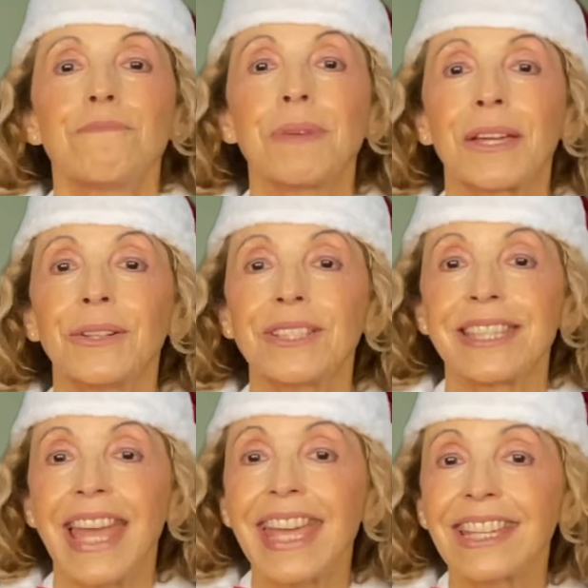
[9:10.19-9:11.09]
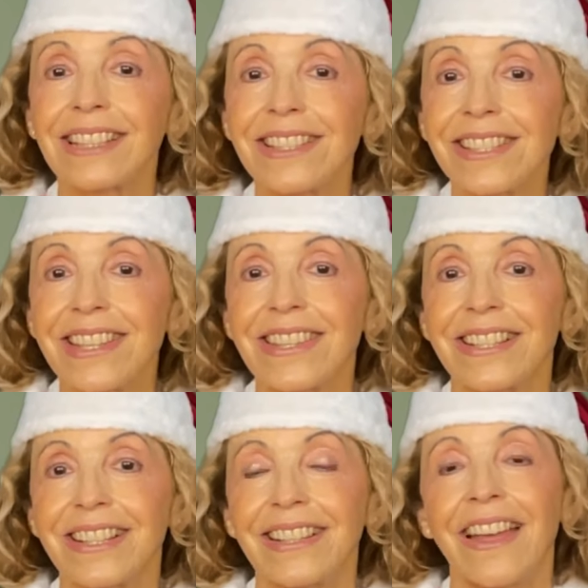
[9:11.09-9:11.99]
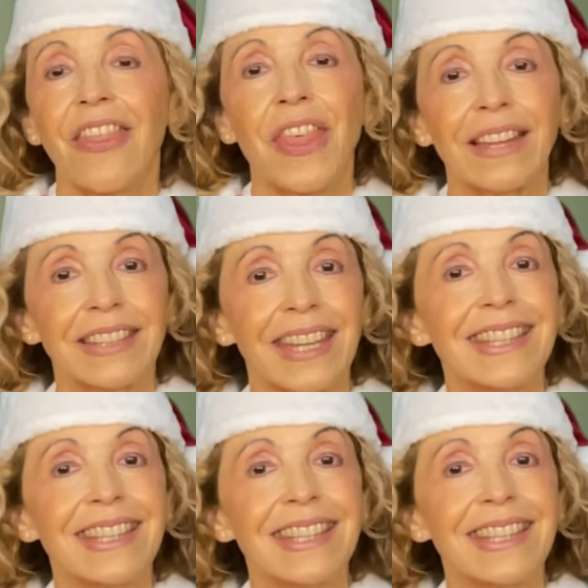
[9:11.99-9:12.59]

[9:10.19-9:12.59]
because they consider that